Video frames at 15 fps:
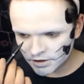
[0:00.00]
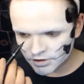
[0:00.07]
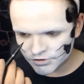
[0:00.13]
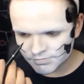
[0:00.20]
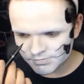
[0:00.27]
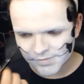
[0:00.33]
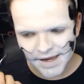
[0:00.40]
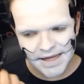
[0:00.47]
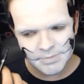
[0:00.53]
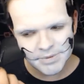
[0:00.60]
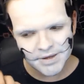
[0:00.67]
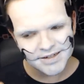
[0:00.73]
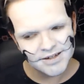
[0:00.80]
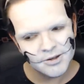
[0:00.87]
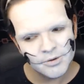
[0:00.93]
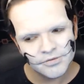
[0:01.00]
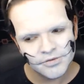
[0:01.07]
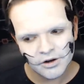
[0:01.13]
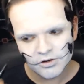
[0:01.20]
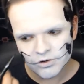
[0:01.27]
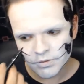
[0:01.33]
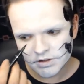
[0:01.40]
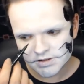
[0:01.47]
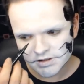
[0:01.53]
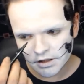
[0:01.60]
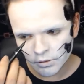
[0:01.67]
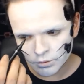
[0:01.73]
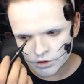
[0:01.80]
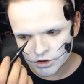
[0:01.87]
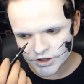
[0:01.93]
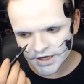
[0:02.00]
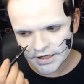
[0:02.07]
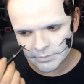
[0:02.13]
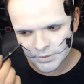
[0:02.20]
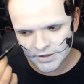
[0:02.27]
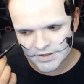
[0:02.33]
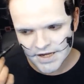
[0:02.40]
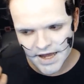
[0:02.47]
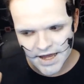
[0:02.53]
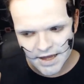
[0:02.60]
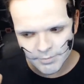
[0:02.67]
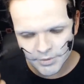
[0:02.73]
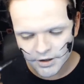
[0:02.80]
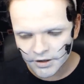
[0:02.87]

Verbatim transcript: I'm going to maybe, I don't know if I'm going to do a skull shape under here,